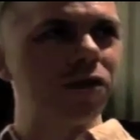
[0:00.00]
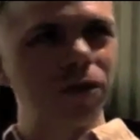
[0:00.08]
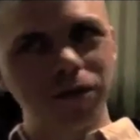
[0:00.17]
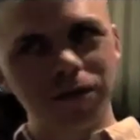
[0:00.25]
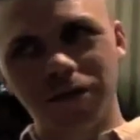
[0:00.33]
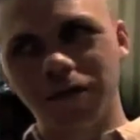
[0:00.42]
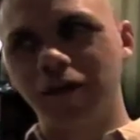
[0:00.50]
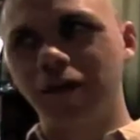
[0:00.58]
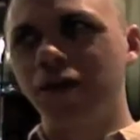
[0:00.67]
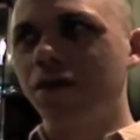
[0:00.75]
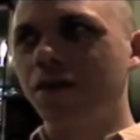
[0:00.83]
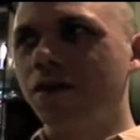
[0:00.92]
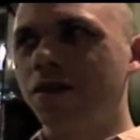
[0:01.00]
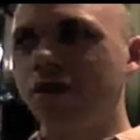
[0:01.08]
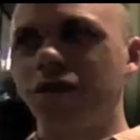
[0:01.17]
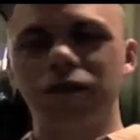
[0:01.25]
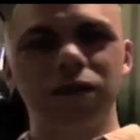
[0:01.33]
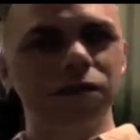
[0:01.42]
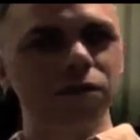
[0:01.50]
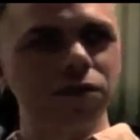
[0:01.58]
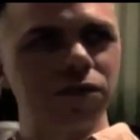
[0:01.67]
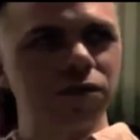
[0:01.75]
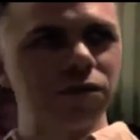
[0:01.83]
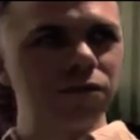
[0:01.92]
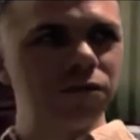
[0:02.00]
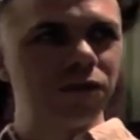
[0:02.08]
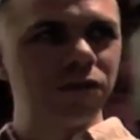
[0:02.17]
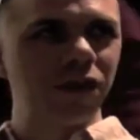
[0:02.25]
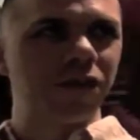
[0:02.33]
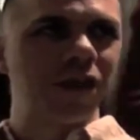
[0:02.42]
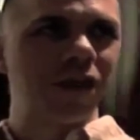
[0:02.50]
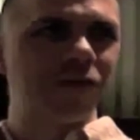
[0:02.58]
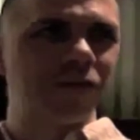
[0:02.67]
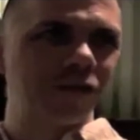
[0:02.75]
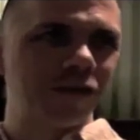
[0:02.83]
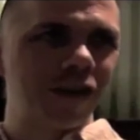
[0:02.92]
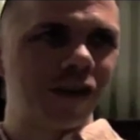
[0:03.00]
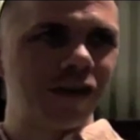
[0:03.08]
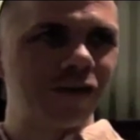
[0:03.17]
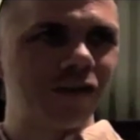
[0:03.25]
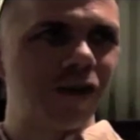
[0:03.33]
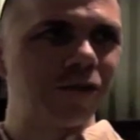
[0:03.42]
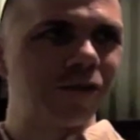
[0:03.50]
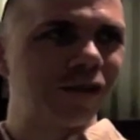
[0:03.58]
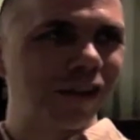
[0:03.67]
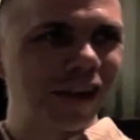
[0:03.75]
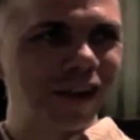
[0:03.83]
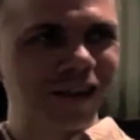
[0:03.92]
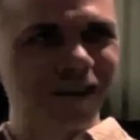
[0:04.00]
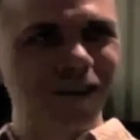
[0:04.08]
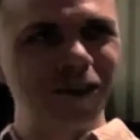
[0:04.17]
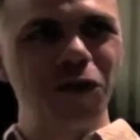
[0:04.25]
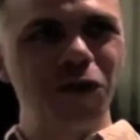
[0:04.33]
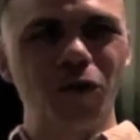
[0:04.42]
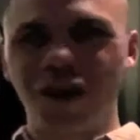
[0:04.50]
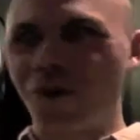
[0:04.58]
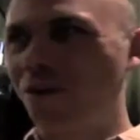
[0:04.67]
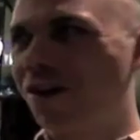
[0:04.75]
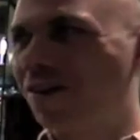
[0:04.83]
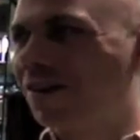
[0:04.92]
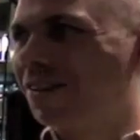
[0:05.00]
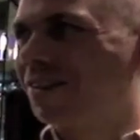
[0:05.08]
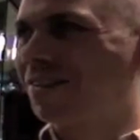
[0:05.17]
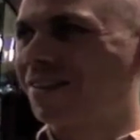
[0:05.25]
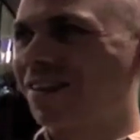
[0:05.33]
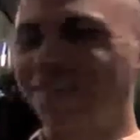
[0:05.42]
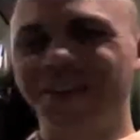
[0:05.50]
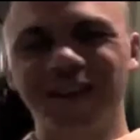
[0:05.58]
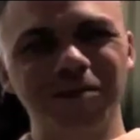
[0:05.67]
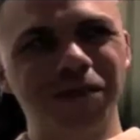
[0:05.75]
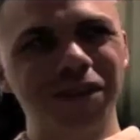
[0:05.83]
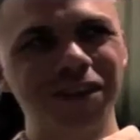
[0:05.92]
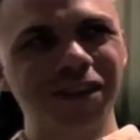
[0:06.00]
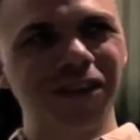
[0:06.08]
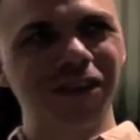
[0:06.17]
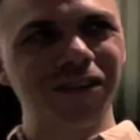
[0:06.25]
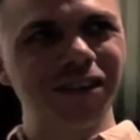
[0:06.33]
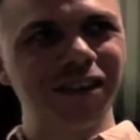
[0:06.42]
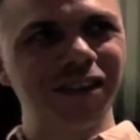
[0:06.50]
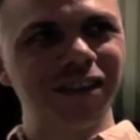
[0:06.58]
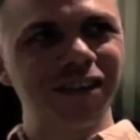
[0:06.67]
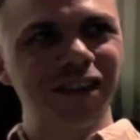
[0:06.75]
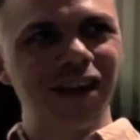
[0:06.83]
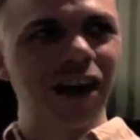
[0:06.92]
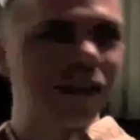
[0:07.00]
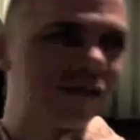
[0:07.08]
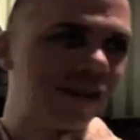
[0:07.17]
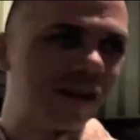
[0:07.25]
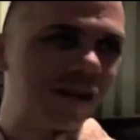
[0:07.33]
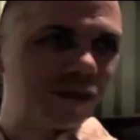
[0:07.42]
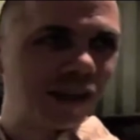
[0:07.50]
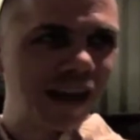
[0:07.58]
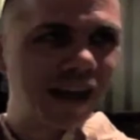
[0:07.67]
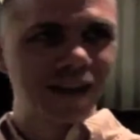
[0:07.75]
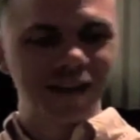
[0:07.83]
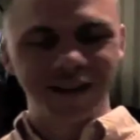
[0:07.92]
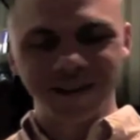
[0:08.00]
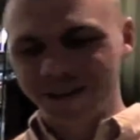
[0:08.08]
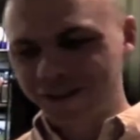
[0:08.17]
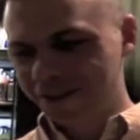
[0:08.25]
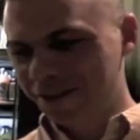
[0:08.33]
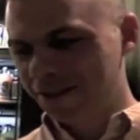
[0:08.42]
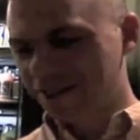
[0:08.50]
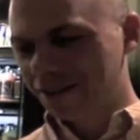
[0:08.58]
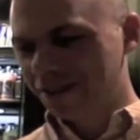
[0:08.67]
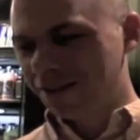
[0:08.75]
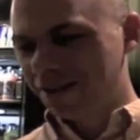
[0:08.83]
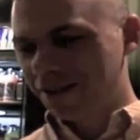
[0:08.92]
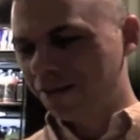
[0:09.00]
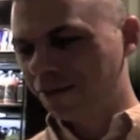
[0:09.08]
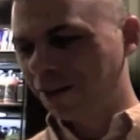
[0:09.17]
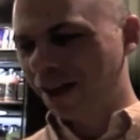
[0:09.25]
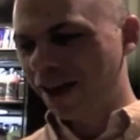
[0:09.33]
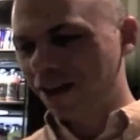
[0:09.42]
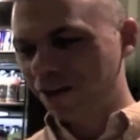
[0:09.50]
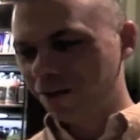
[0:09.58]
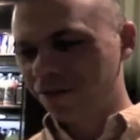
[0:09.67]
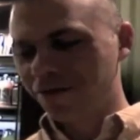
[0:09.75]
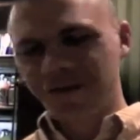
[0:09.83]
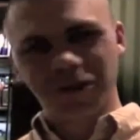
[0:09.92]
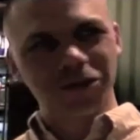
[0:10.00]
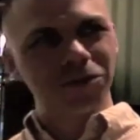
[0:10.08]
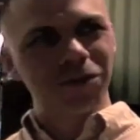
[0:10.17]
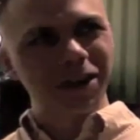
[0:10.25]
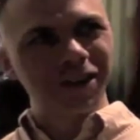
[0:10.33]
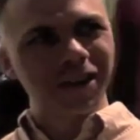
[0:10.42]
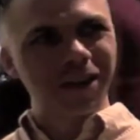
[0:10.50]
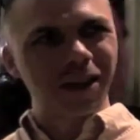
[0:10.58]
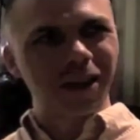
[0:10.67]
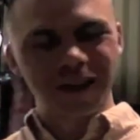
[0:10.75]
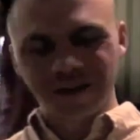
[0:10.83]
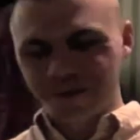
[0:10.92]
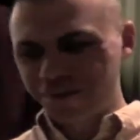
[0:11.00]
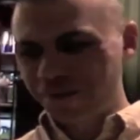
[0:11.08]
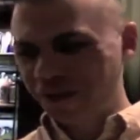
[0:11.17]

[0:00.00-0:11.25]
So it was, you know, it was successful in that it sounded like what I wanted it to sound like. But you know, in hindsight, I'm glad that glad I don't still write like that.